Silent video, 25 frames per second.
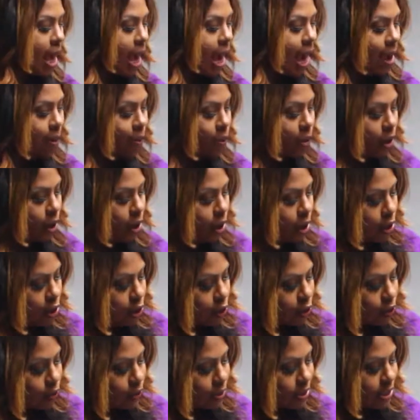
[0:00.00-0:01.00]
And we're going to
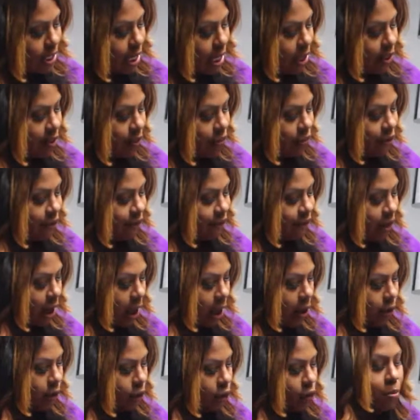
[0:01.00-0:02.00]
use the
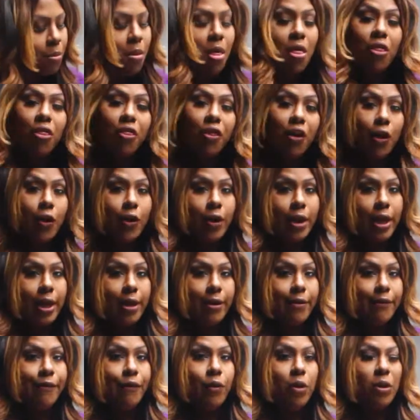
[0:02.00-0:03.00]
volume 30
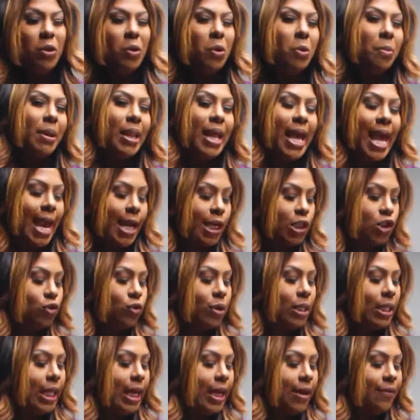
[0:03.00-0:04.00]
for a little bit of
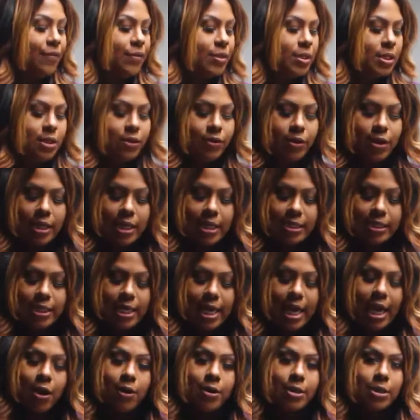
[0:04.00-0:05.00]
extra lift, because
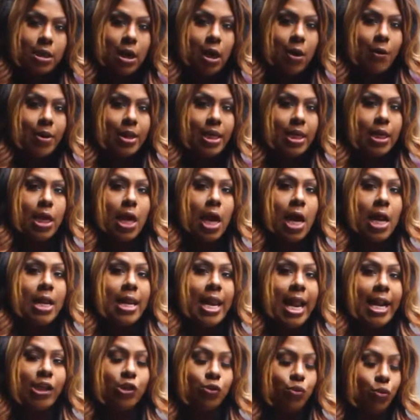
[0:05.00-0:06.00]
the hair is already a
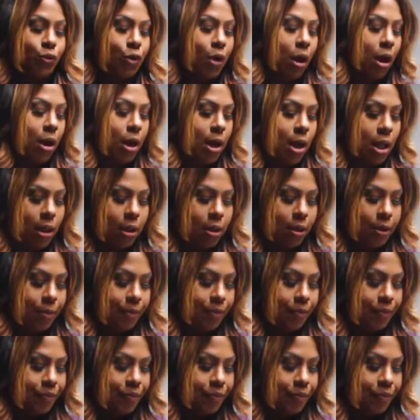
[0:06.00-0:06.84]
natural dark color.